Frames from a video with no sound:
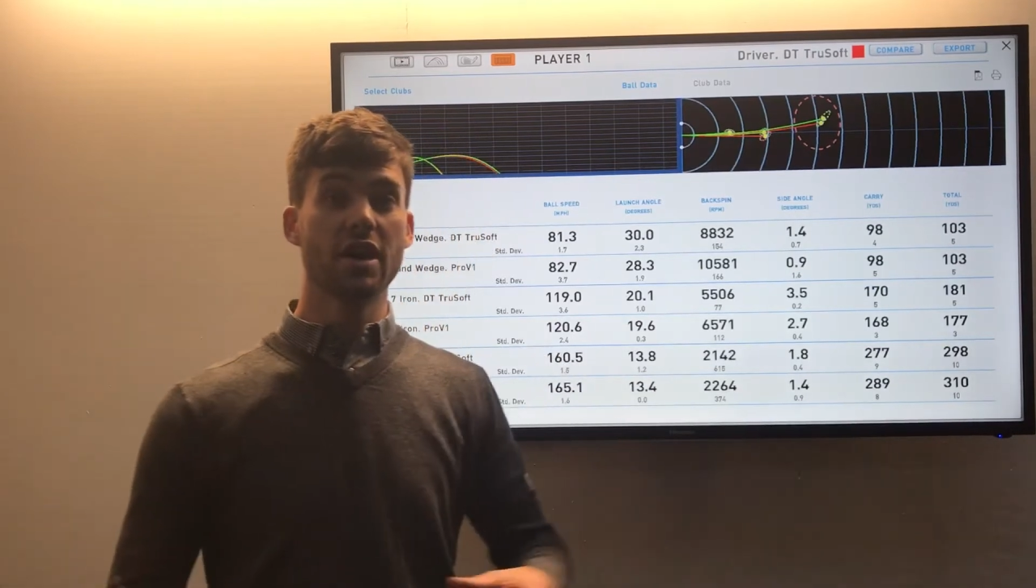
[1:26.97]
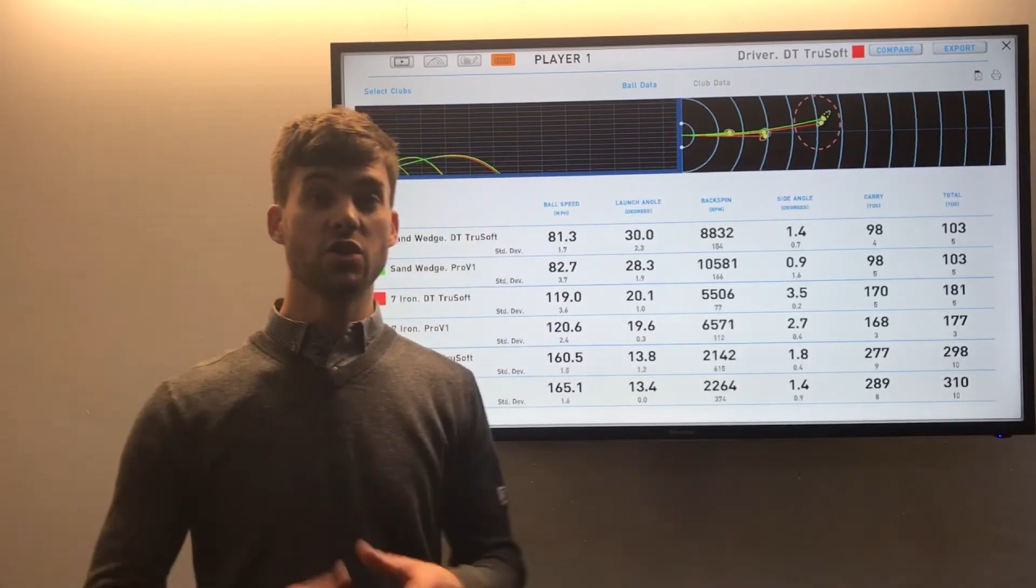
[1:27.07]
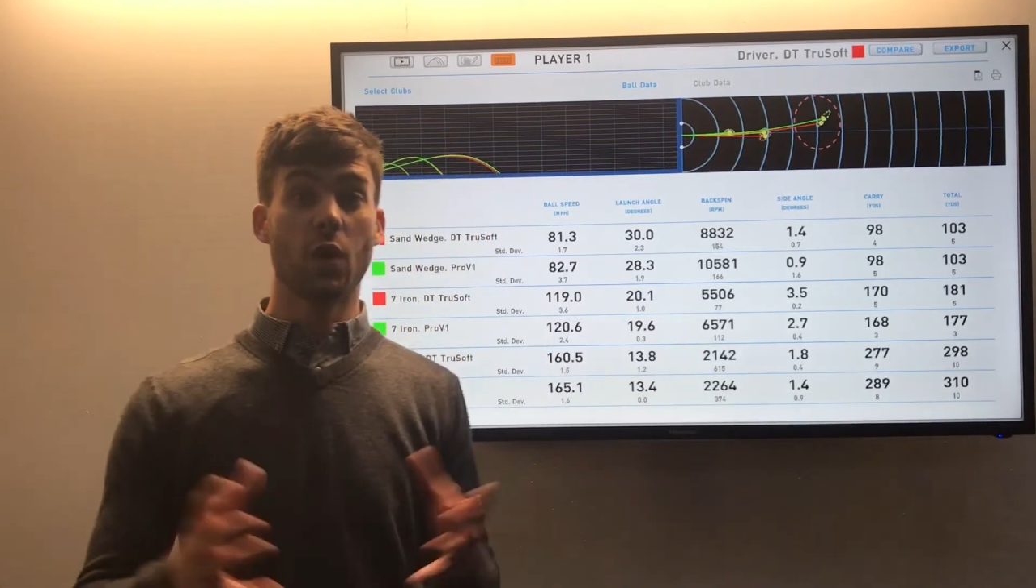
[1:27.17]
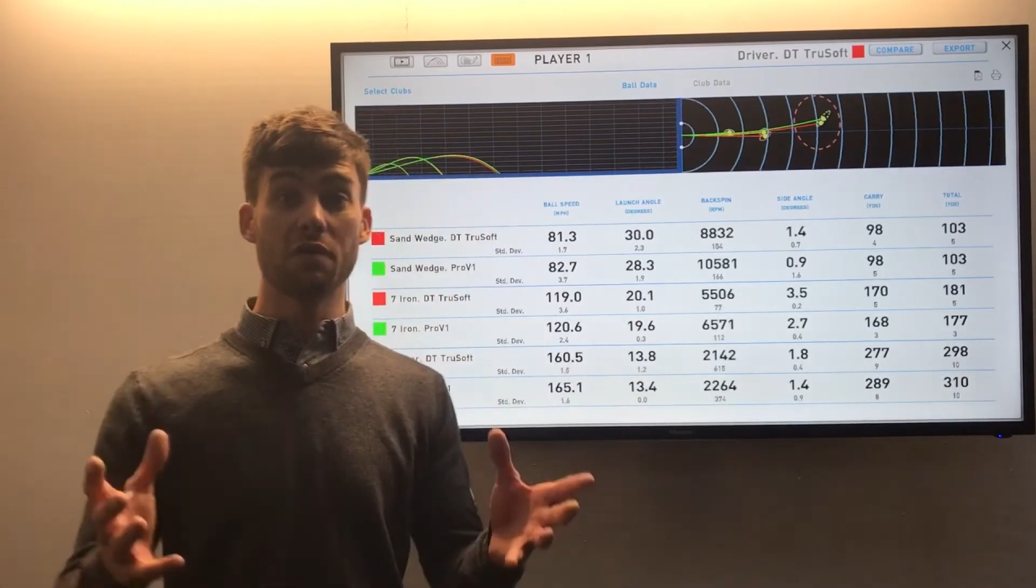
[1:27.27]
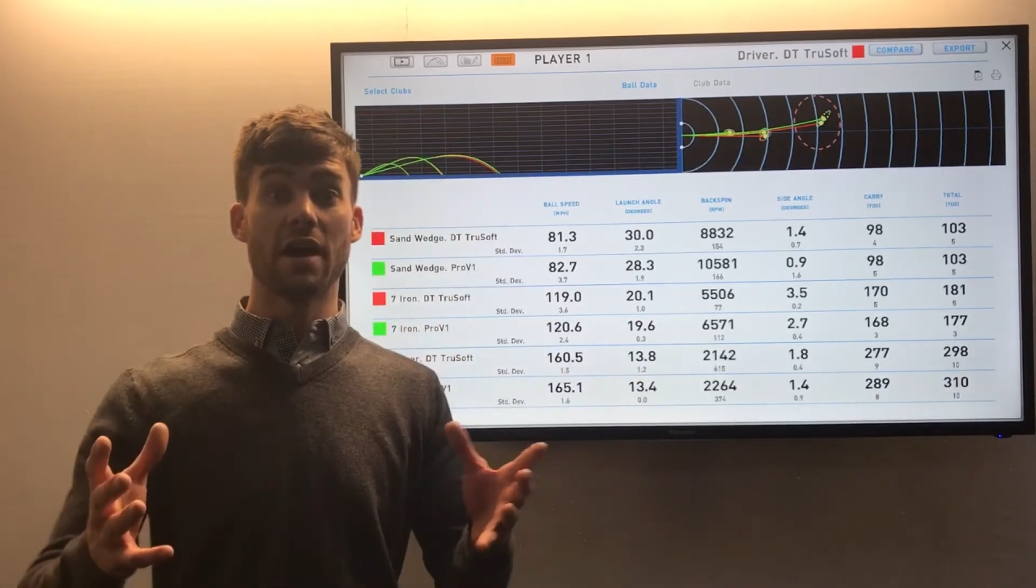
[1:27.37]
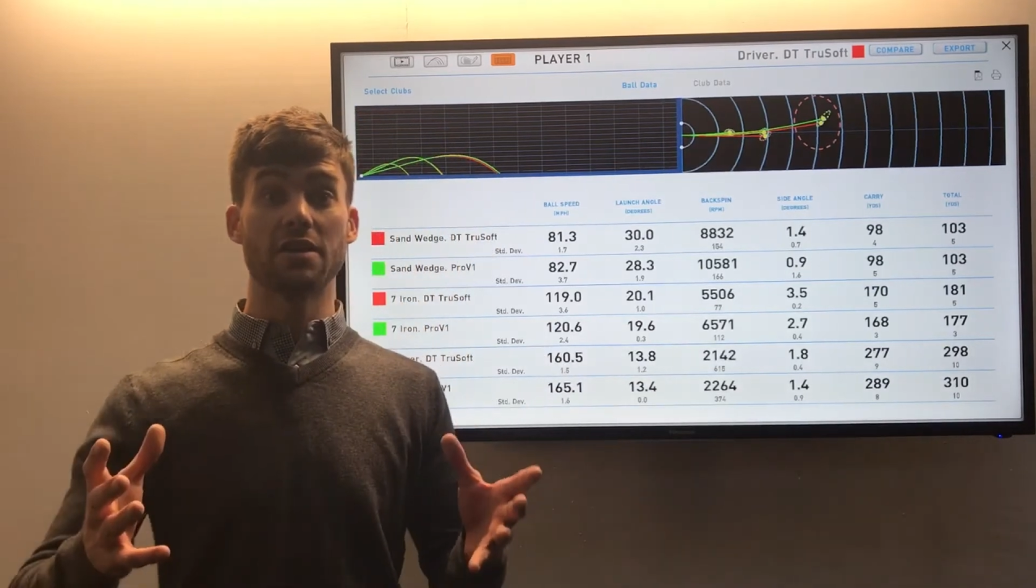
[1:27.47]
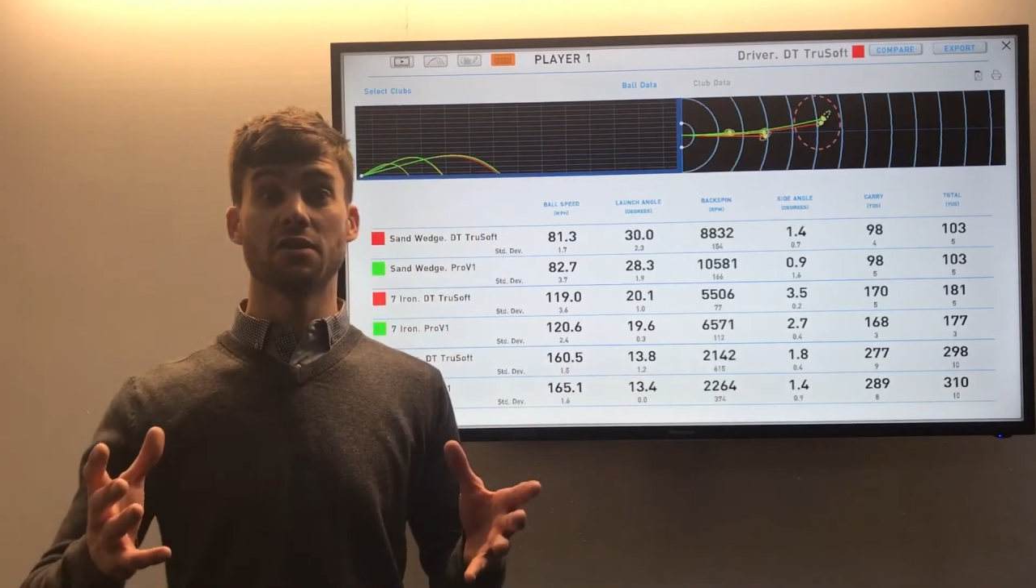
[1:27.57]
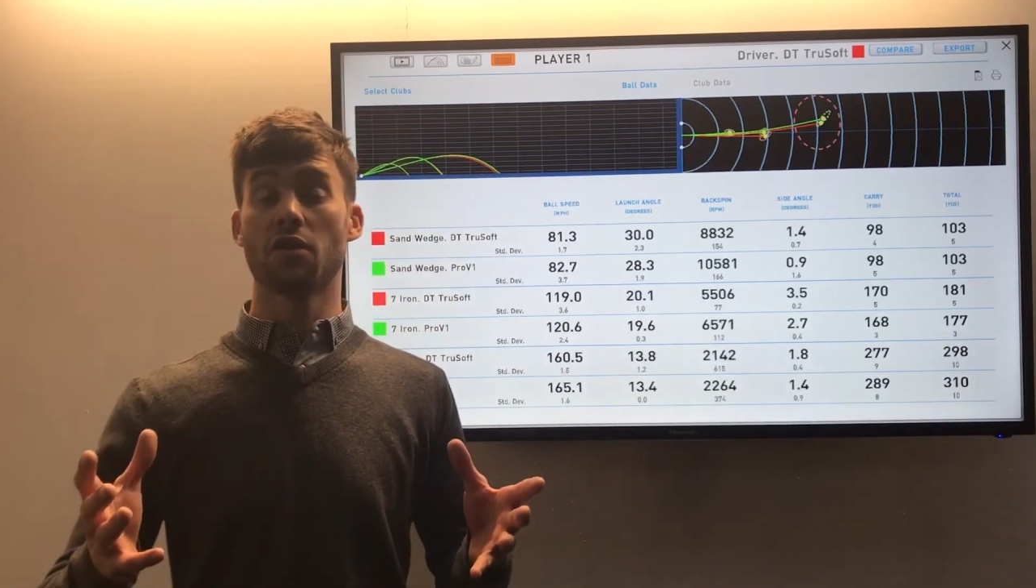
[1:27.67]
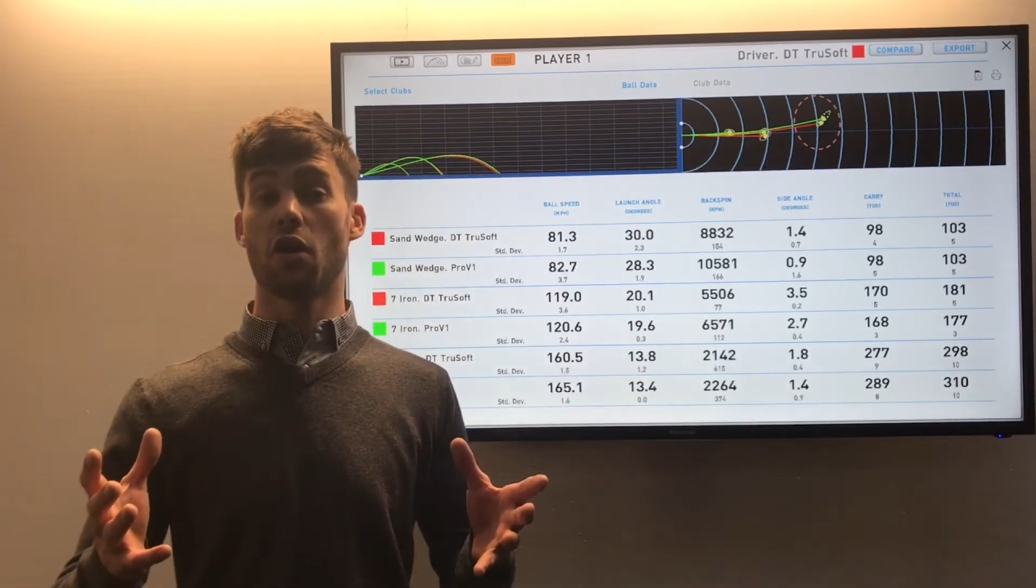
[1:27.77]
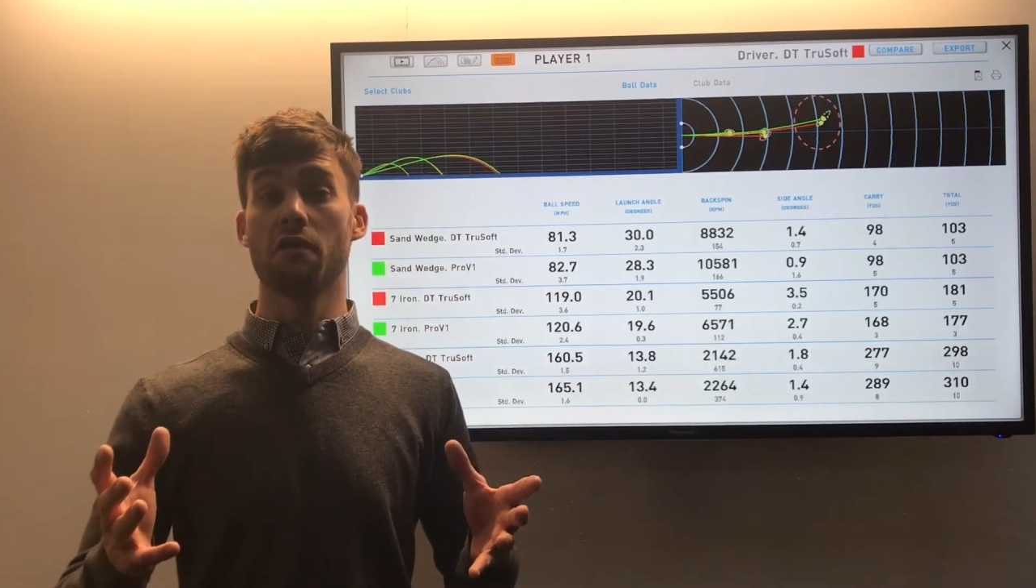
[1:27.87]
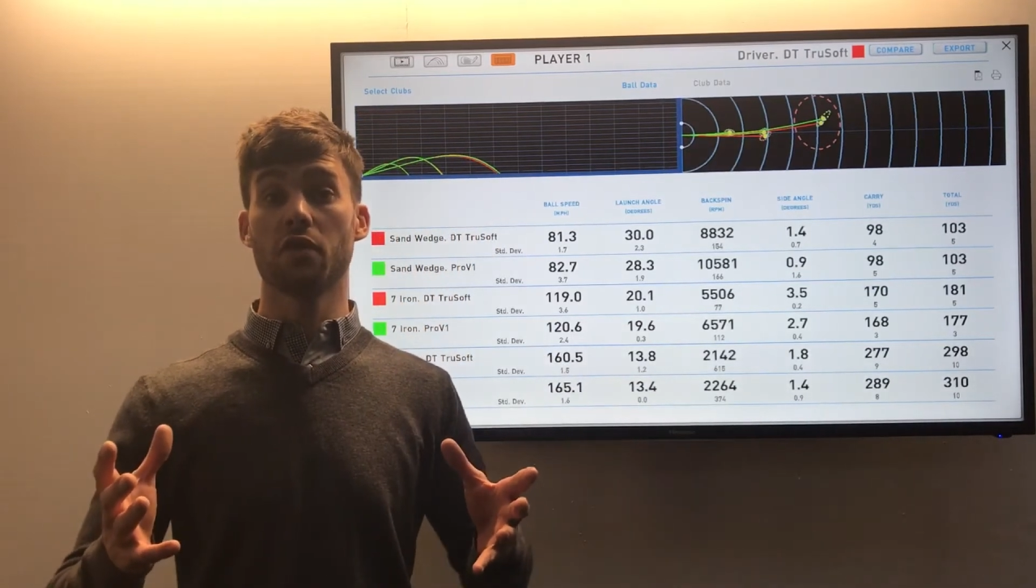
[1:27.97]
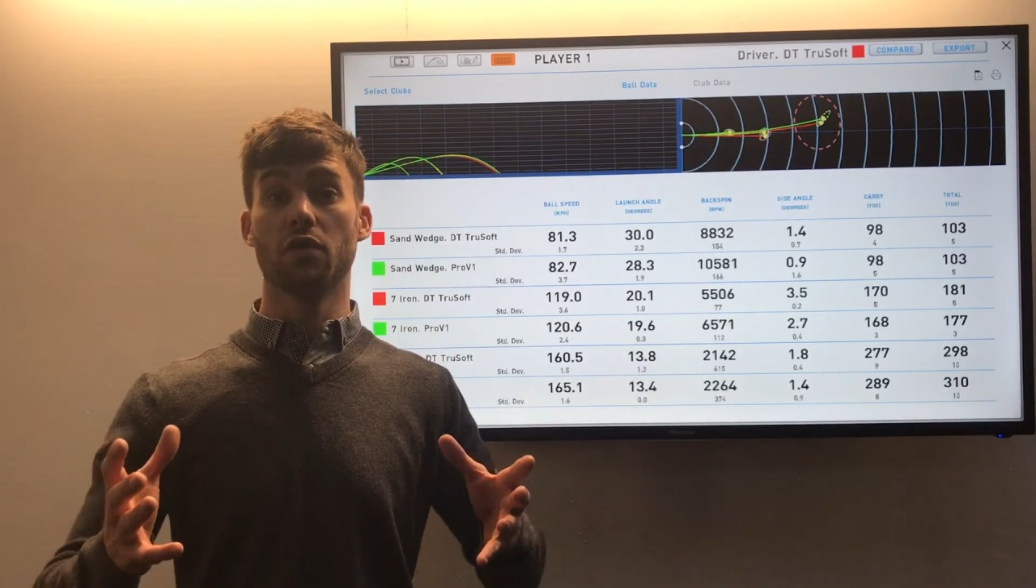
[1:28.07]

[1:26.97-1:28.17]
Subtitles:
12 yards on the golf